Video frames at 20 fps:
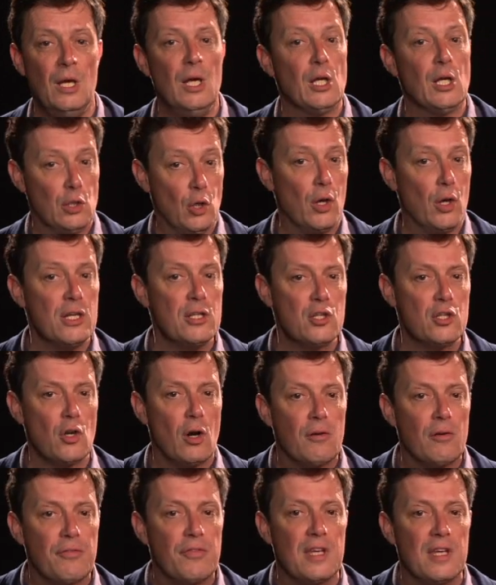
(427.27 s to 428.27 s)
Knowledge
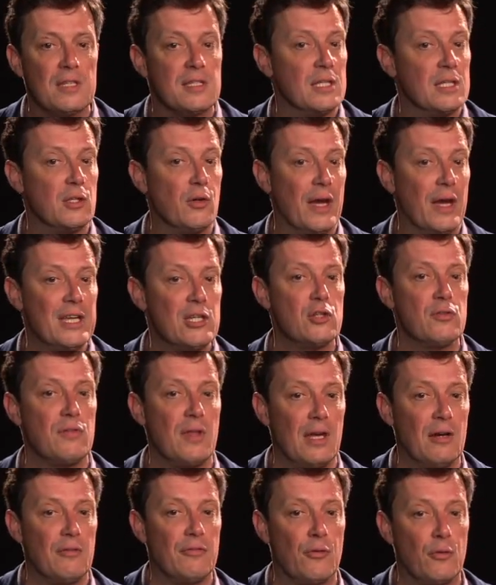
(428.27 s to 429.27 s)
of the situation,
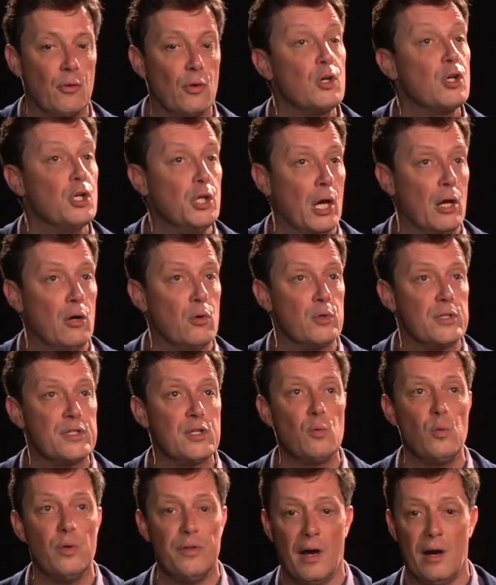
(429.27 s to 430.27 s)
therefore, goes
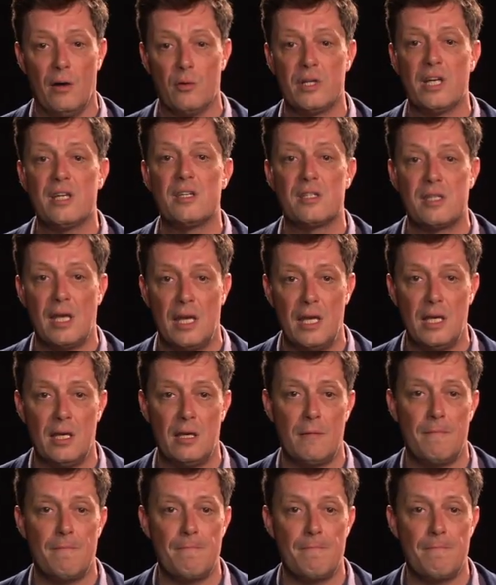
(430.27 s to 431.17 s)
without saying.